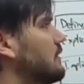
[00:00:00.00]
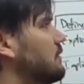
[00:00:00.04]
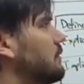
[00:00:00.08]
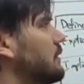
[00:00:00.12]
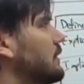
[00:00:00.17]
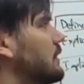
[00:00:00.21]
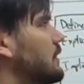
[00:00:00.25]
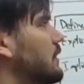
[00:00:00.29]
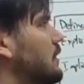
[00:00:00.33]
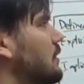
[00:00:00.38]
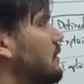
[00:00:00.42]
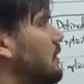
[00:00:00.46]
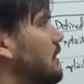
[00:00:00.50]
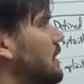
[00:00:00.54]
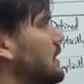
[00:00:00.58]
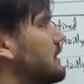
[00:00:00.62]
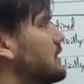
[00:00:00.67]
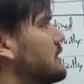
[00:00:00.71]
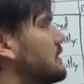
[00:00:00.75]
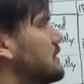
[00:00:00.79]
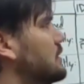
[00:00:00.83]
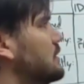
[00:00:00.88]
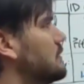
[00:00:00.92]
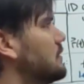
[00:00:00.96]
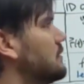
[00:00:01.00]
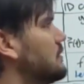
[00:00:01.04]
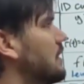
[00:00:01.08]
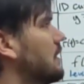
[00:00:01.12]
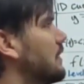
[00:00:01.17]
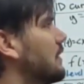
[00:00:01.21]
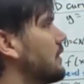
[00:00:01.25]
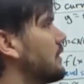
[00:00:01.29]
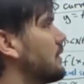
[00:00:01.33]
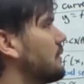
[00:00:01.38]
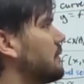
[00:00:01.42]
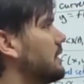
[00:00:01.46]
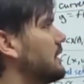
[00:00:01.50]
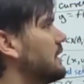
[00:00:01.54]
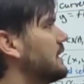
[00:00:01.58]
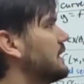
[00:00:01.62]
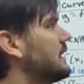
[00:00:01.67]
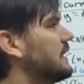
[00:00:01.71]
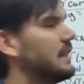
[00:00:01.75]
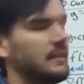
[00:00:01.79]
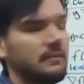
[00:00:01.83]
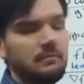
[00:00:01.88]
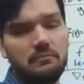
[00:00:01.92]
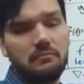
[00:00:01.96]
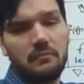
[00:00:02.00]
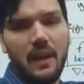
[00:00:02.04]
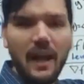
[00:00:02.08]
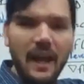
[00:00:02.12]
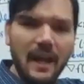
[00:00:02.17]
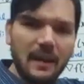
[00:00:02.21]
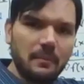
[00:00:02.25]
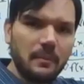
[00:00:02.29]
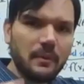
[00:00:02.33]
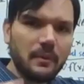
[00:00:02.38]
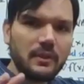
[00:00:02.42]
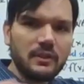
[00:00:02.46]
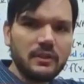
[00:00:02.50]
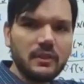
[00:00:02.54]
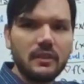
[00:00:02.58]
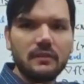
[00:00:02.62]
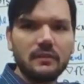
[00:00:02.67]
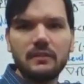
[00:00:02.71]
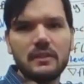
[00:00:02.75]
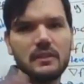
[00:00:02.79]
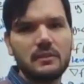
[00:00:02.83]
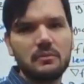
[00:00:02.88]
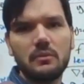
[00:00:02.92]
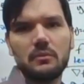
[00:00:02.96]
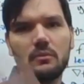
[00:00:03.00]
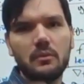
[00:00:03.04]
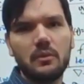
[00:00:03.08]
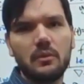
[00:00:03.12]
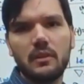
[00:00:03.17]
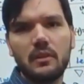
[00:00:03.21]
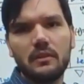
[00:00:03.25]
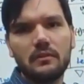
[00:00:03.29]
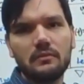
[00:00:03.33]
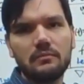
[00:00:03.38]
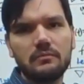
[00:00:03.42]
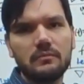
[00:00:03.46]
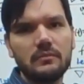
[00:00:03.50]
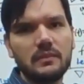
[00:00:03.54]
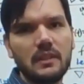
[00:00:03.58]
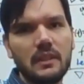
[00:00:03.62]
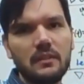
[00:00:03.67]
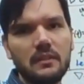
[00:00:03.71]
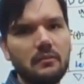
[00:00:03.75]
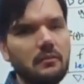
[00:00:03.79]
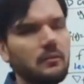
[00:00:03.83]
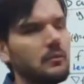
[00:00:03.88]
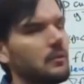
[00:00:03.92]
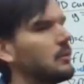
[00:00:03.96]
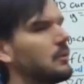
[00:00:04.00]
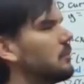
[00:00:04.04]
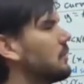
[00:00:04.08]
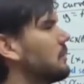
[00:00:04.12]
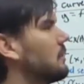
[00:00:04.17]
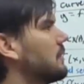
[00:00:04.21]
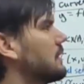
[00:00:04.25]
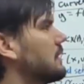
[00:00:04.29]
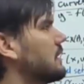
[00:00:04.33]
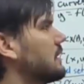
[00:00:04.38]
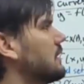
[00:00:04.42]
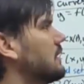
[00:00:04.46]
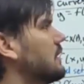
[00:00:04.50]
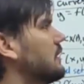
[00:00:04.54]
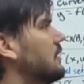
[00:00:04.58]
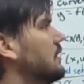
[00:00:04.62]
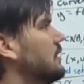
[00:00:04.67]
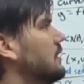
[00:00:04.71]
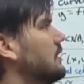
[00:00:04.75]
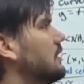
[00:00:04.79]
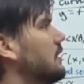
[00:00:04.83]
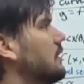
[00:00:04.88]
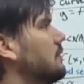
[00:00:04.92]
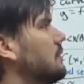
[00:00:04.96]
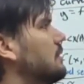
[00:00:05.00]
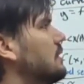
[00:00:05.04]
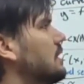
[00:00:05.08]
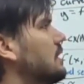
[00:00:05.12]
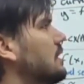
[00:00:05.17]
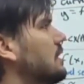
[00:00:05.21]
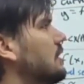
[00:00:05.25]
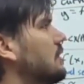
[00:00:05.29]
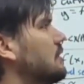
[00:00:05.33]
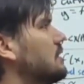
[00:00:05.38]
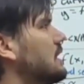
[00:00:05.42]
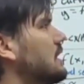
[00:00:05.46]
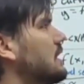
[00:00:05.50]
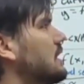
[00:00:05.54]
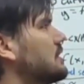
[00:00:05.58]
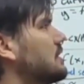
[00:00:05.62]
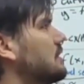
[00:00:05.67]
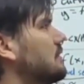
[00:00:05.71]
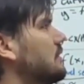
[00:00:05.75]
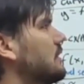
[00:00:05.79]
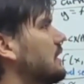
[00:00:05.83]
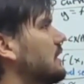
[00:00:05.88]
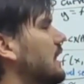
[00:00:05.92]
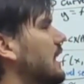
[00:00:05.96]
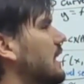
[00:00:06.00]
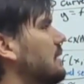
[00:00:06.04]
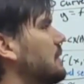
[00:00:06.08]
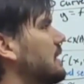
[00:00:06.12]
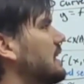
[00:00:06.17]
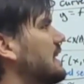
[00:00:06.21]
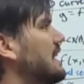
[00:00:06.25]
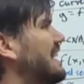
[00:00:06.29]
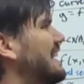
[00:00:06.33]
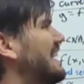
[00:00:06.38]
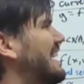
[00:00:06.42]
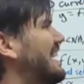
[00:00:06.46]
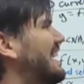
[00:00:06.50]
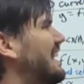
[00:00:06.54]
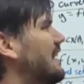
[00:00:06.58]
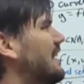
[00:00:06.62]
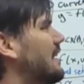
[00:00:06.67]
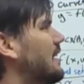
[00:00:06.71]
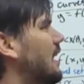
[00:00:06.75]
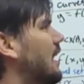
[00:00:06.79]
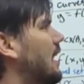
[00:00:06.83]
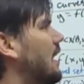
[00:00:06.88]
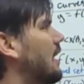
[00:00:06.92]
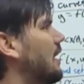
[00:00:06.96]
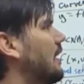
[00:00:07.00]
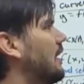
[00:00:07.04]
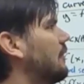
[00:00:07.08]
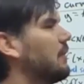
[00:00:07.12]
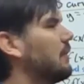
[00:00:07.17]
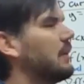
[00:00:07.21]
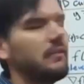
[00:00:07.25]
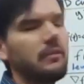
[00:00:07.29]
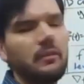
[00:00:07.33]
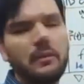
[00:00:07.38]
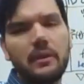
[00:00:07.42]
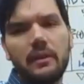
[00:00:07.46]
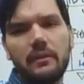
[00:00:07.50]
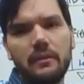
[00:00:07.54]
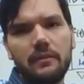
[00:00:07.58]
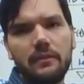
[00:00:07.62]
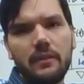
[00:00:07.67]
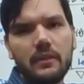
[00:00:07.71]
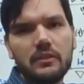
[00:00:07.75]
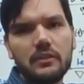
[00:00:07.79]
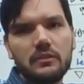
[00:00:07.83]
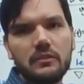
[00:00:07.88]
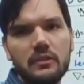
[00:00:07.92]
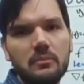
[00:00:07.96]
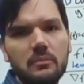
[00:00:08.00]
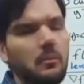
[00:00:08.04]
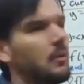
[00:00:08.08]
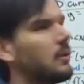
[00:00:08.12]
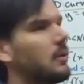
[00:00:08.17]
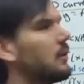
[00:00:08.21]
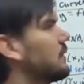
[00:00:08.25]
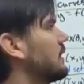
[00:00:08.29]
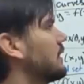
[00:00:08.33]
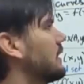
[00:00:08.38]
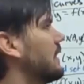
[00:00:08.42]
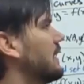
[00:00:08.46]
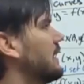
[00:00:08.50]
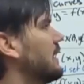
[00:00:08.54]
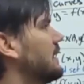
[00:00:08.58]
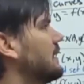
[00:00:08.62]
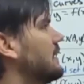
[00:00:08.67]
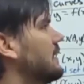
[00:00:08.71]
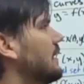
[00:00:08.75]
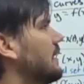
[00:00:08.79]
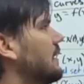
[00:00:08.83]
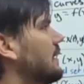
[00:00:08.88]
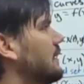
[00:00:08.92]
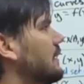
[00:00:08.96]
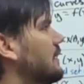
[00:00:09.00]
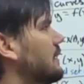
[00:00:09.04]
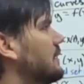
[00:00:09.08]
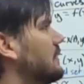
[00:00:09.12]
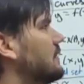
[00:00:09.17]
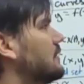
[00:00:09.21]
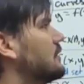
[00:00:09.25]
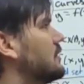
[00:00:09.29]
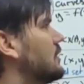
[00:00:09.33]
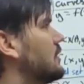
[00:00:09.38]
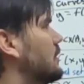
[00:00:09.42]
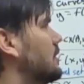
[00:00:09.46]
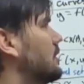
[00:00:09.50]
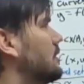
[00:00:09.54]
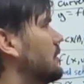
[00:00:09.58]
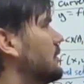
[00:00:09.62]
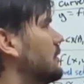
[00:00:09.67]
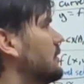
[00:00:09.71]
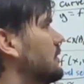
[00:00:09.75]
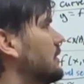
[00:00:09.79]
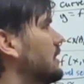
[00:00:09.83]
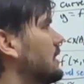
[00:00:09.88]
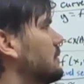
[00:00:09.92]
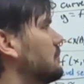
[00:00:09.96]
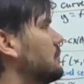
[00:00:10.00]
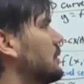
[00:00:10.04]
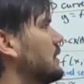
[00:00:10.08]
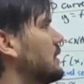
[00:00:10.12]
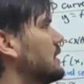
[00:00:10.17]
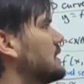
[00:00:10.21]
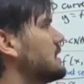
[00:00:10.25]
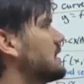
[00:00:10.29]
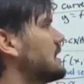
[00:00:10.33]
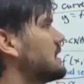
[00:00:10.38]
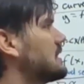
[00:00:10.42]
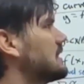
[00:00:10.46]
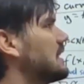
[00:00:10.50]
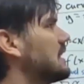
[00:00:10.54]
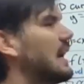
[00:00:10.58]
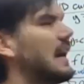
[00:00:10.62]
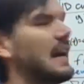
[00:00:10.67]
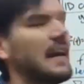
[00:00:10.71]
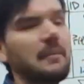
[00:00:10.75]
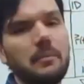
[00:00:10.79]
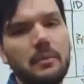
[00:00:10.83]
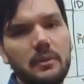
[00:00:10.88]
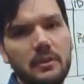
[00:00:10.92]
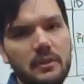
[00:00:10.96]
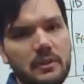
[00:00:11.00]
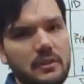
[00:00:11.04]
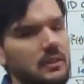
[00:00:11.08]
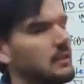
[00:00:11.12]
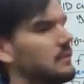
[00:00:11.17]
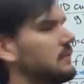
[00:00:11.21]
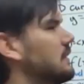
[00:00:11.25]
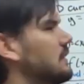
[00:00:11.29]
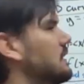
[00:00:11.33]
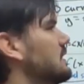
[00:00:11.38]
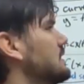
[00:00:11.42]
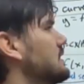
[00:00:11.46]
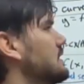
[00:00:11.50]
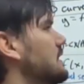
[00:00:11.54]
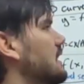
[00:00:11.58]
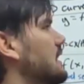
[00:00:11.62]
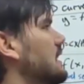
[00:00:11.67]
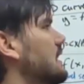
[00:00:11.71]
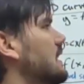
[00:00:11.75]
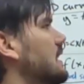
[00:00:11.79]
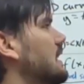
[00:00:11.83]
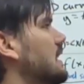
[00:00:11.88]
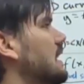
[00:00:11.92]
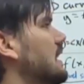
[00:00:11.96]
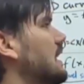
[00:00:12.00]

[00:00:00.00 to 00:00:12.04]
If we go on to a 3D hypersurface, we won't worry about the notation for that, but whenever we have a function with more than two inputs, that's the hypersurface.